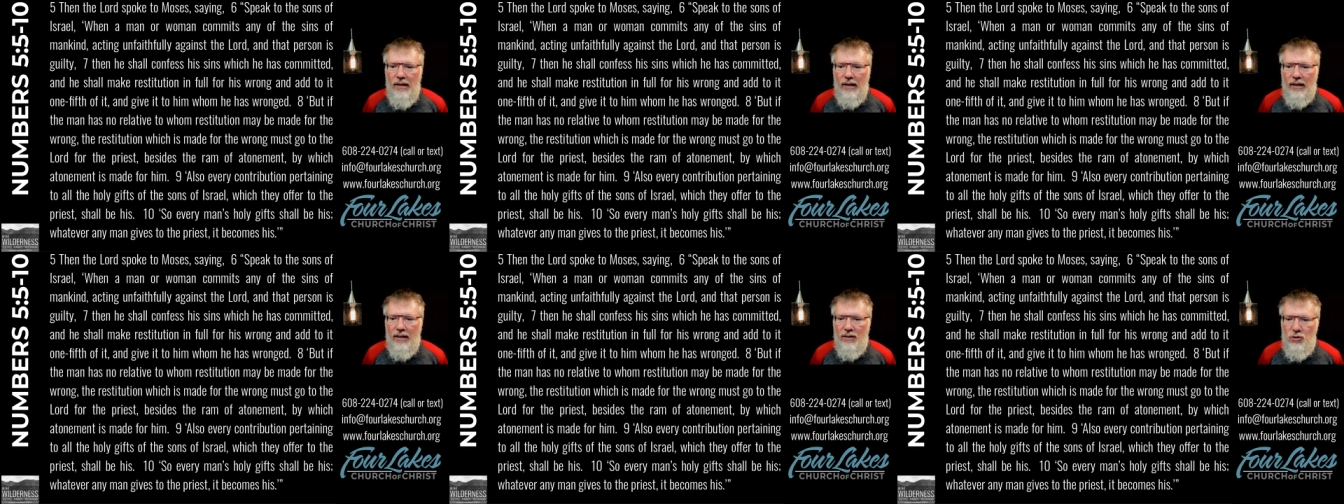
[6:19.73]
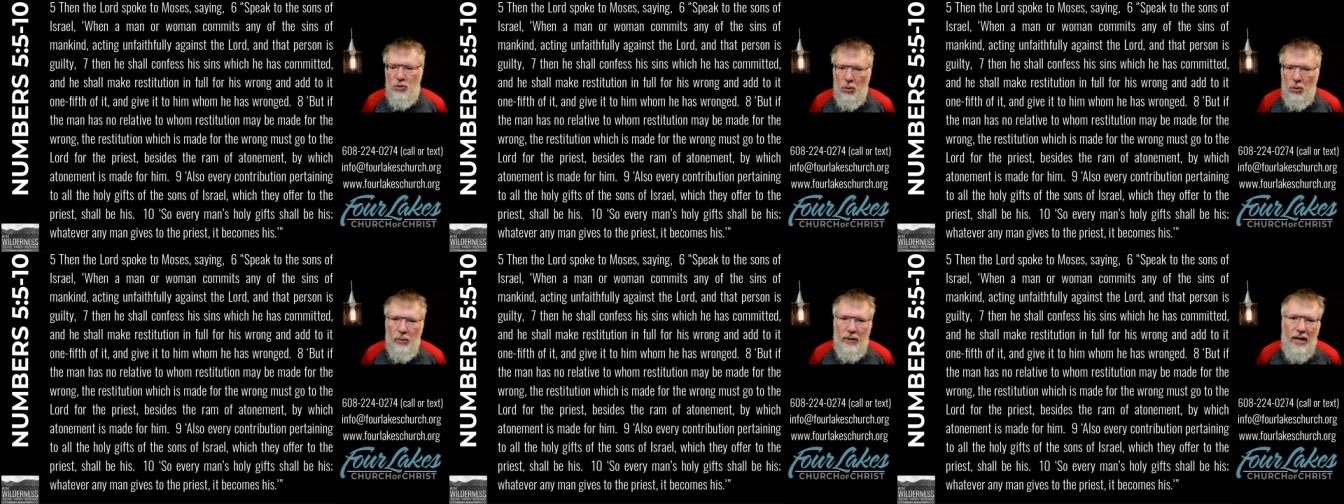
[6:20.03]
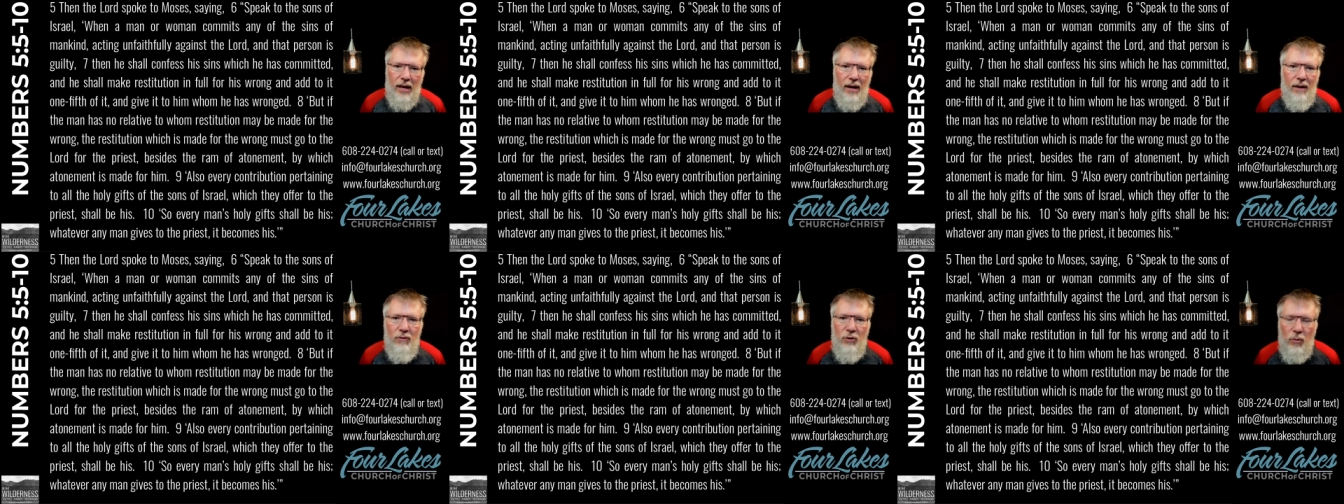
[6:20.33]
And so we
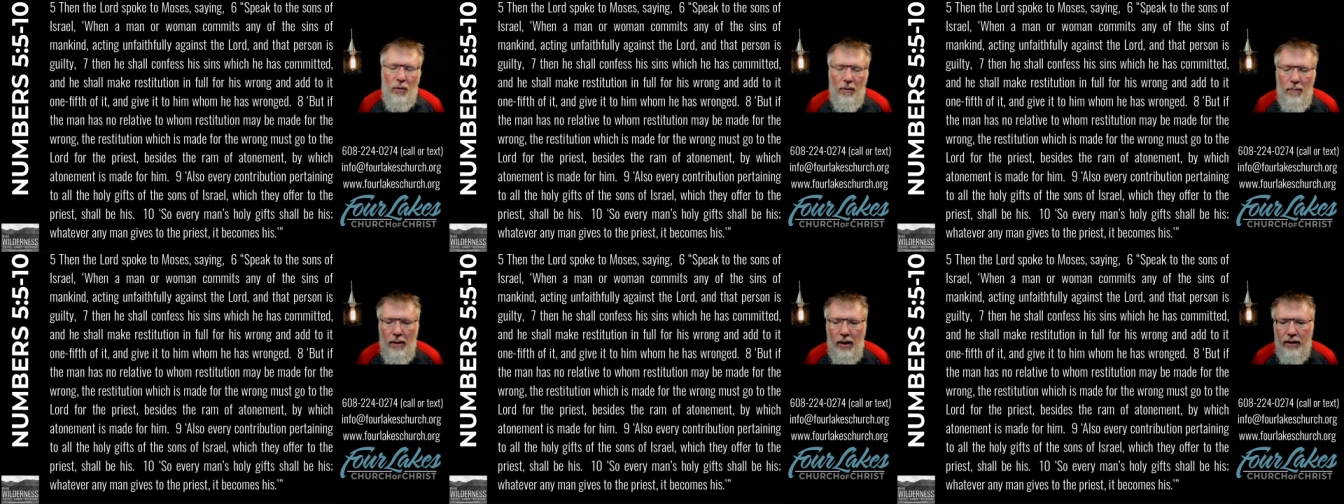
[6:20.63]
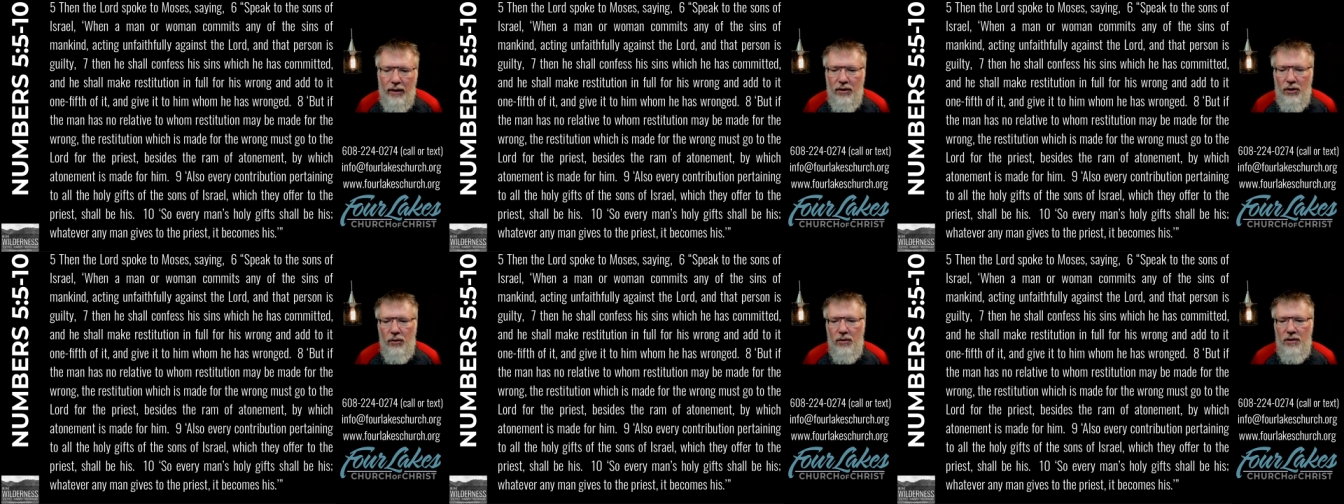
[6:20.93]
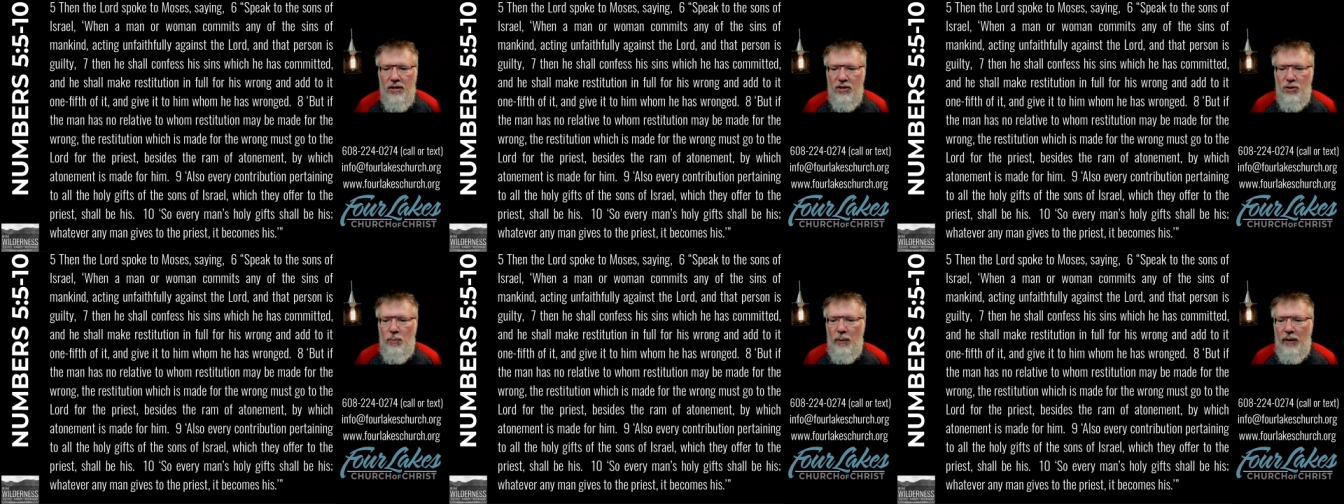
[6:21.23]
have the reminder in
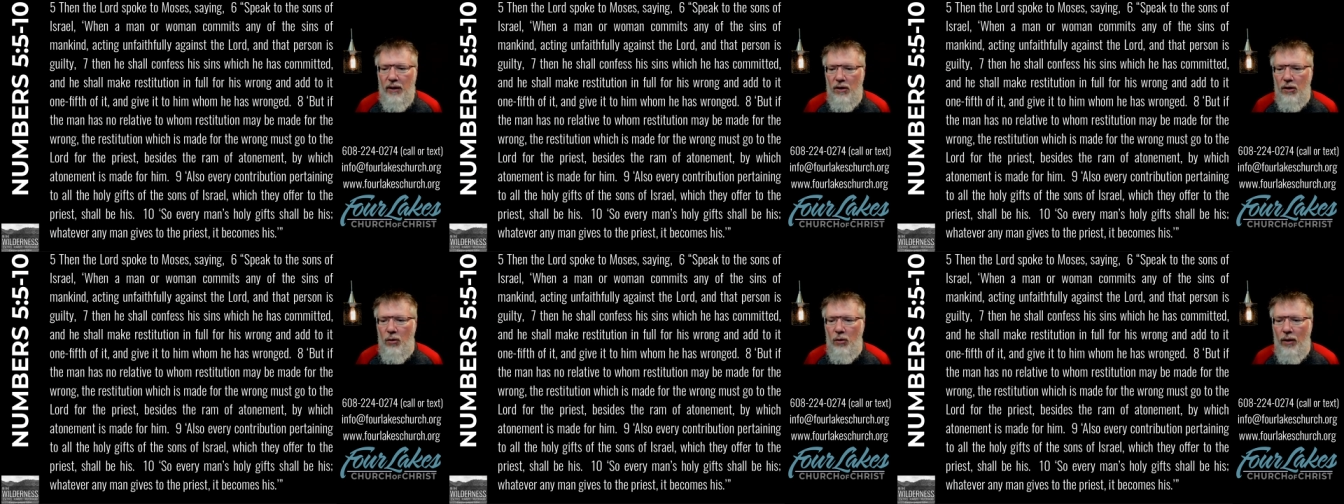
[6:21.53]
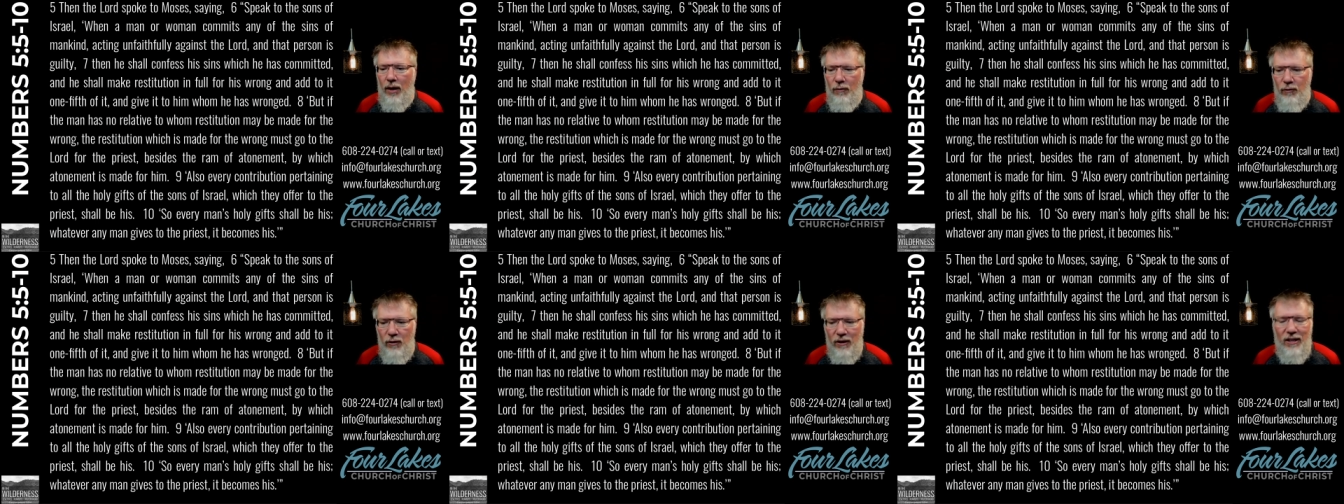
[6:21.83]
this paragraph,